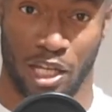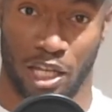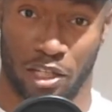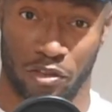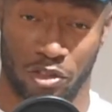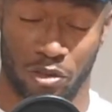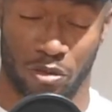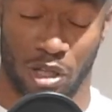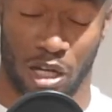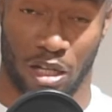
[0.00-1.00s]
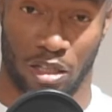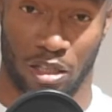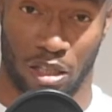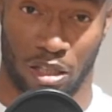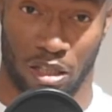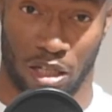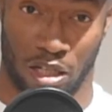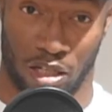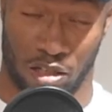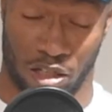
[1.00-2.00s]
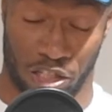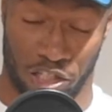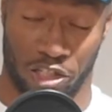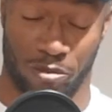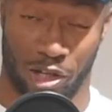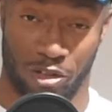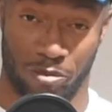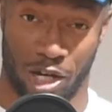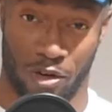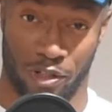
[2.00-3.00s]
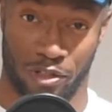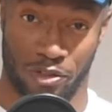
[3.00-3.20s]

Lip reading: It gives you a good amount of power.